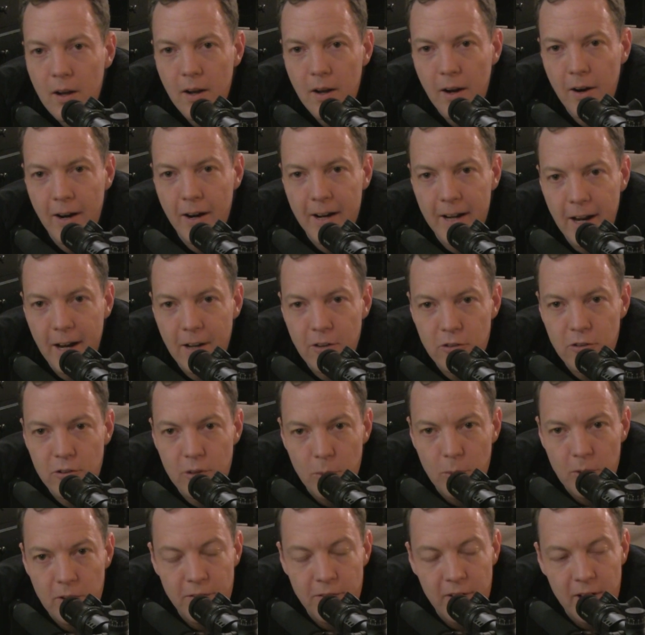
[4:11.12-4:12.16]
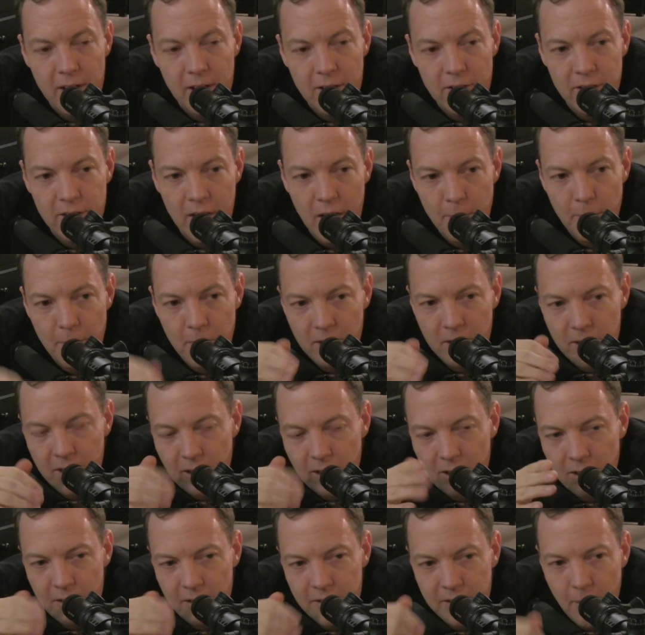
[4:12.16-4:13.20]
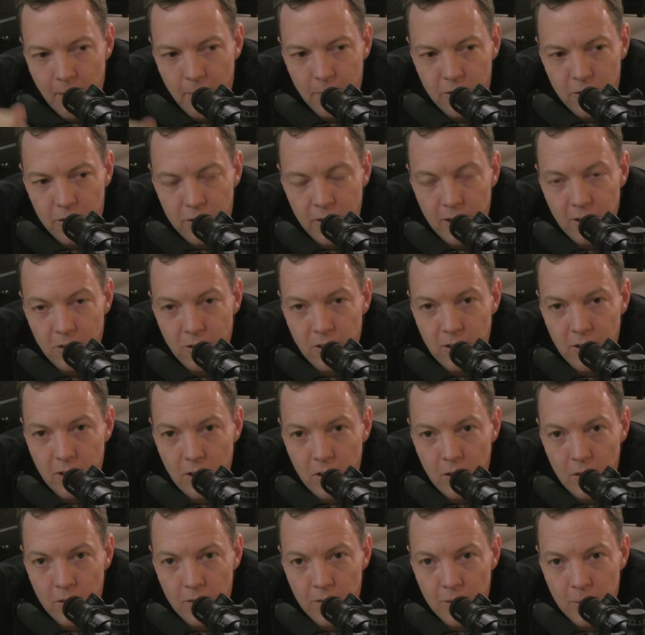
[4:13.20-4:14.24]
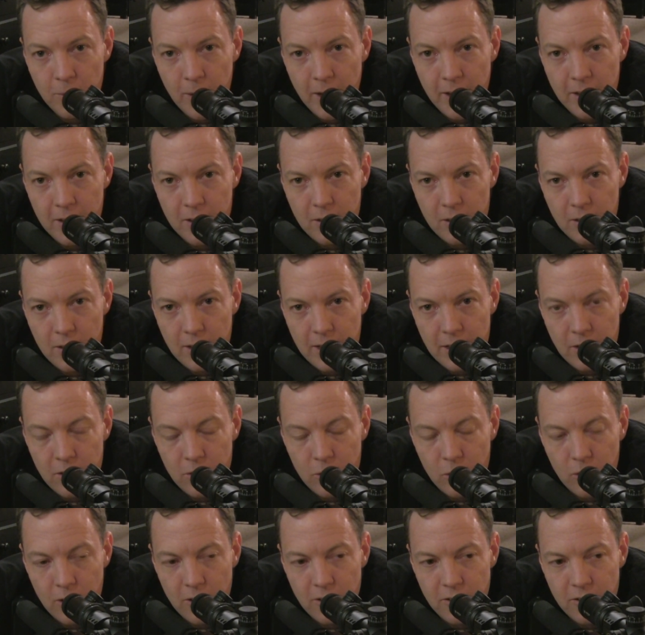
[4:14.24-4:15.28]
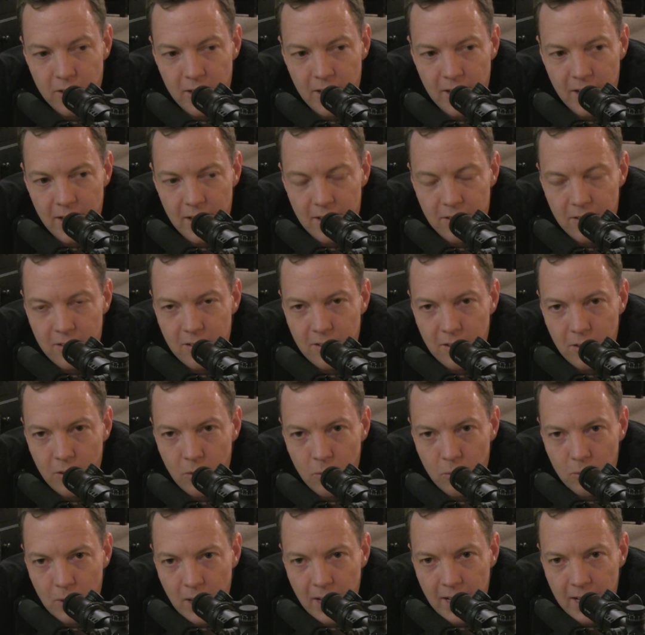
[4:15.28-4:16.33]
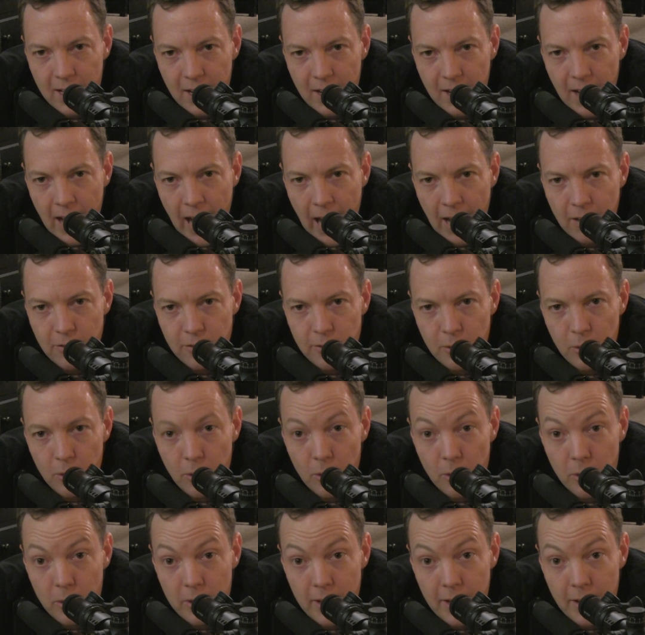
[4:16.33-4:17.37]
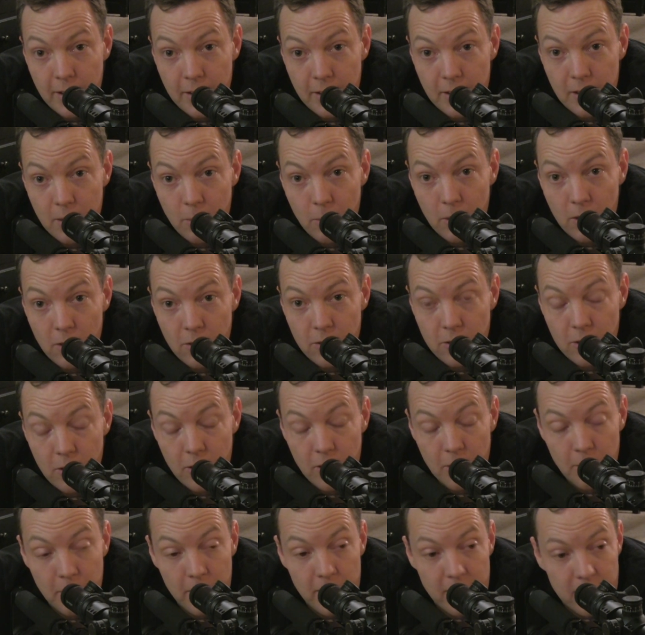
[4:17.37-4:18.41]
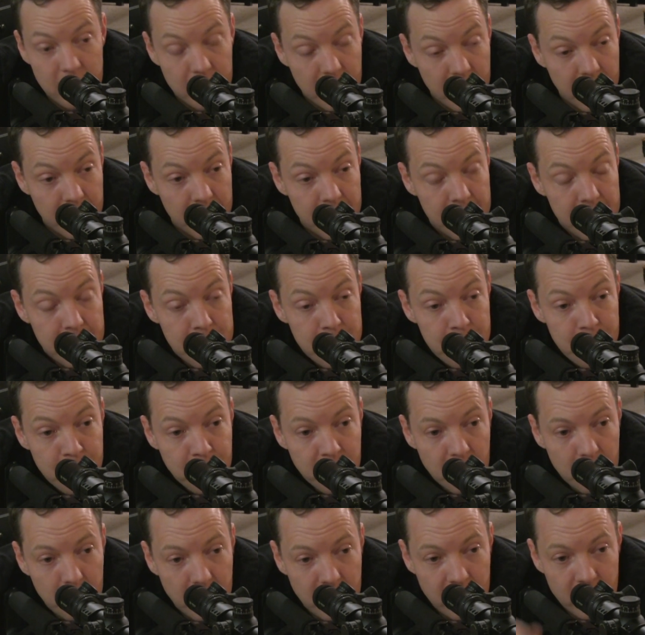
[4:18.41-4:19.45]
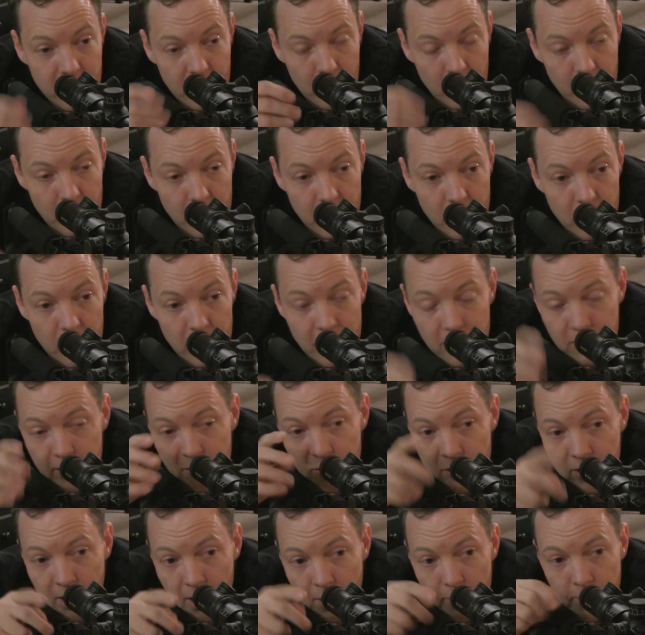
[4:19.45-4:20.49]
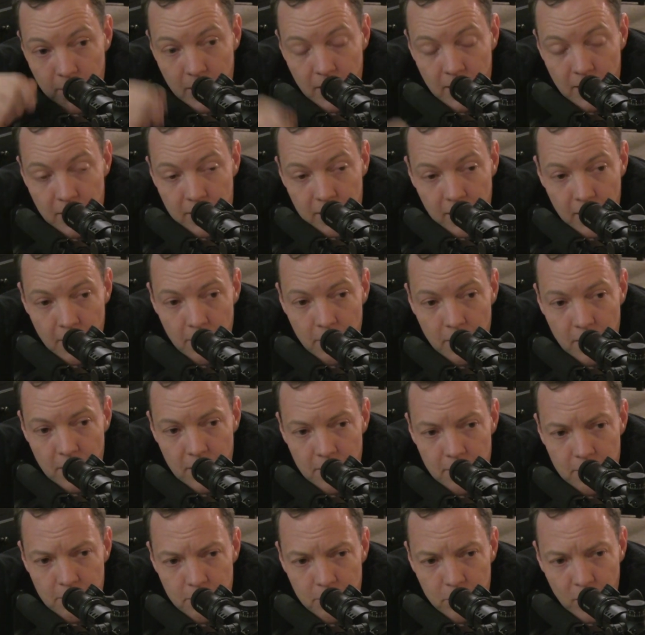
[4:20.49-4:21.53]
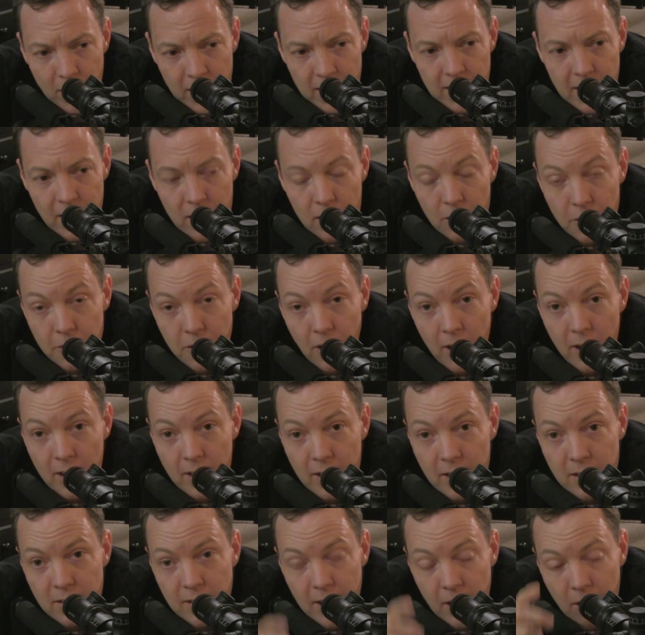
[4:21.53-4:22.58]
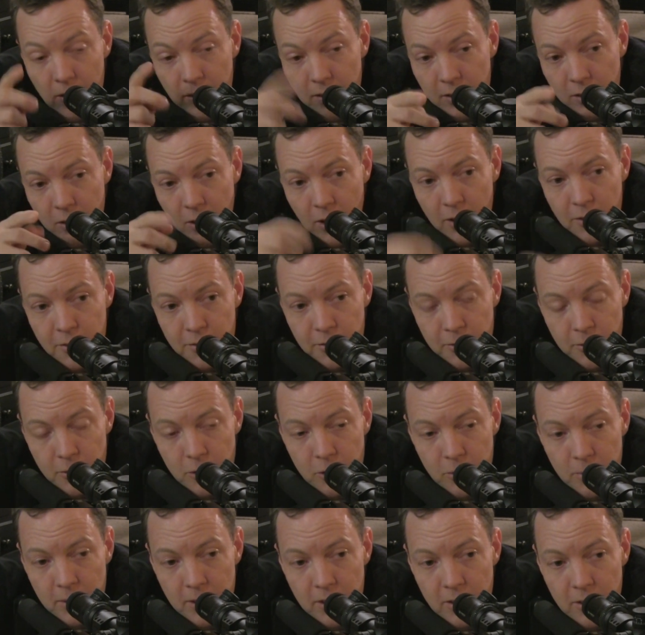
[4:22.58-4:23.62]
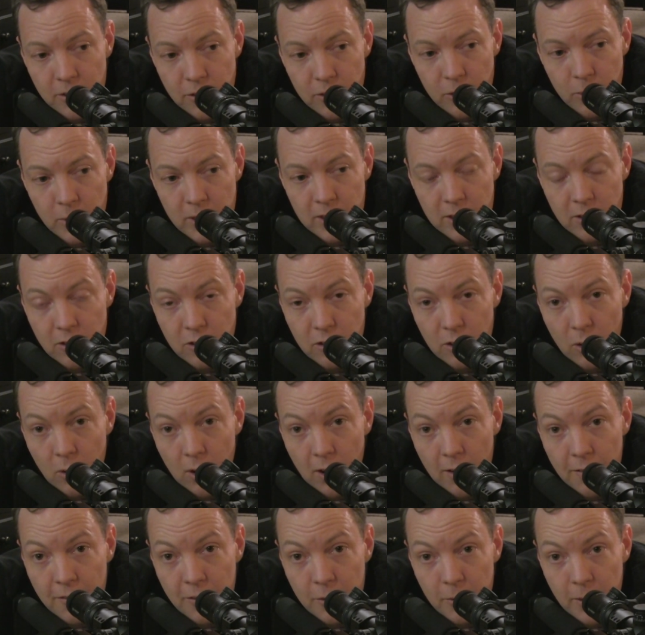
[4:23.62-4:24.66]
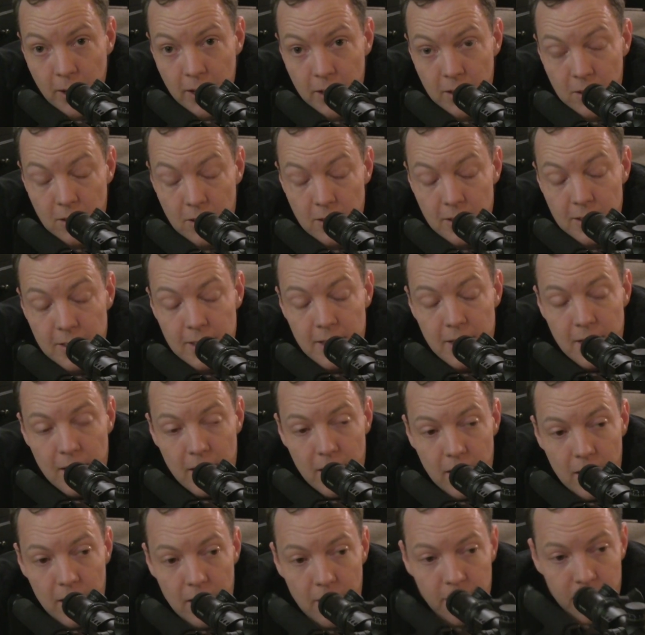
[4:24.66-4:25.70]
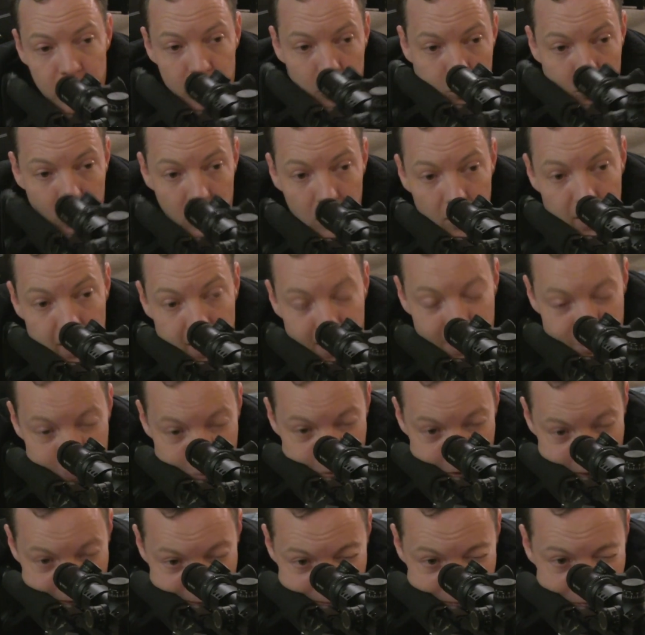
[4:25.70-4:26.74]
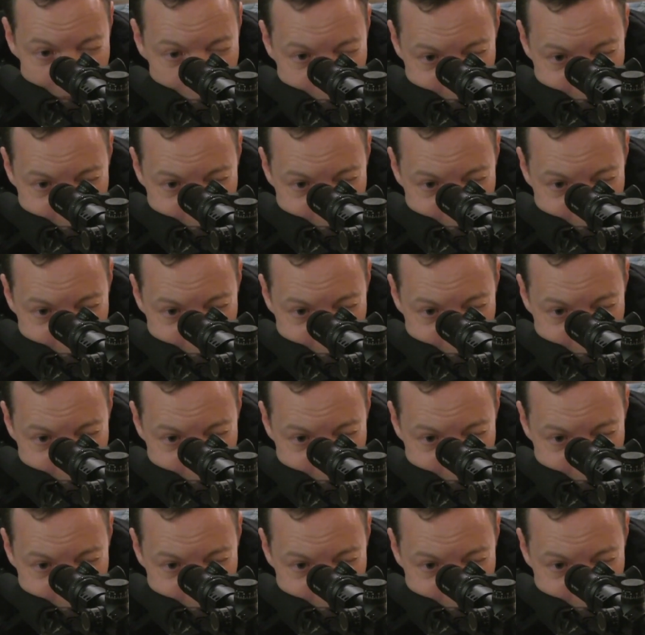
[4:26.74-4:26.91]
Alright guys, so we've set up a little demonstration here of the reticle indoors. It's still like ass cold out here in Minnesota, but basically what we're doing is I've set up a bright yellow target down across the room here so we can show off the reticle. So we'll go ahead and we'll